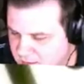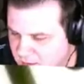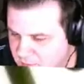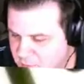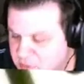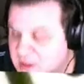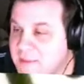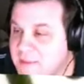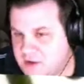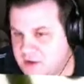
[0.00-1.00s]
uh, the
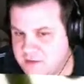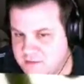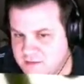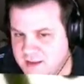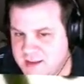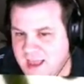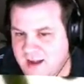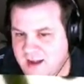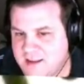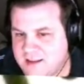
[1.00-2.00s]
playbook in
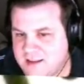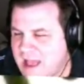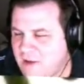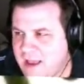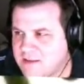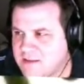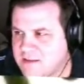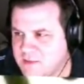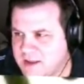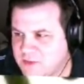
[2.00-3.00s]
Canada now
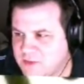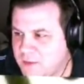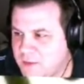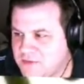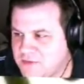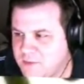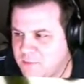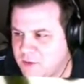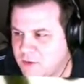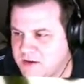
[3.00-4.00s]
has something like 20%
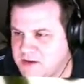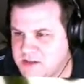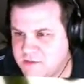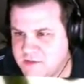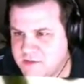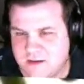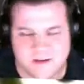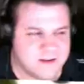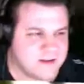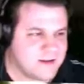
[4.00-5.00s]
of the market share over
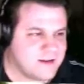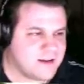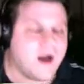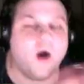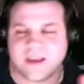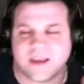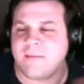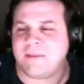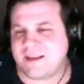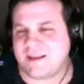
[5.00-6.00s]
there. Uh,
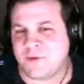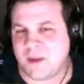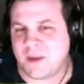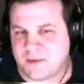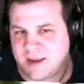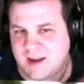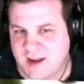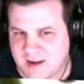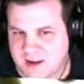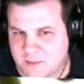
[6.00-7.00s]
only, I mean, RIM is a
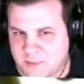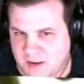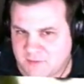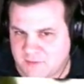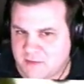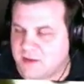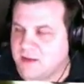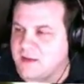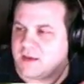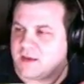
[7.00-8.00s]
Canadian company,
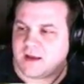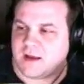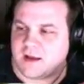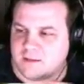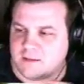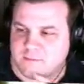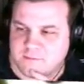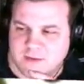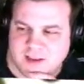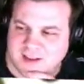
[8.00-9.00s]
Um,
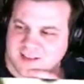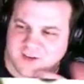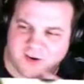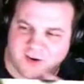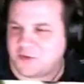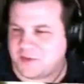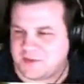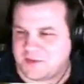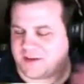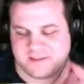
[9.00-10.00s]
there's like this article
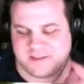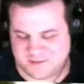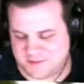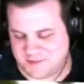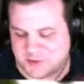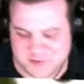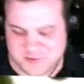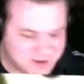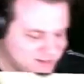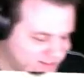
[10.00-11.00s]
that talks,
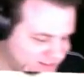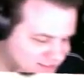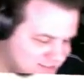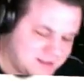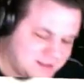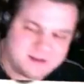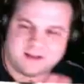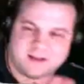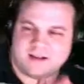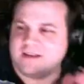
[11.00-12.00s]
talks uh,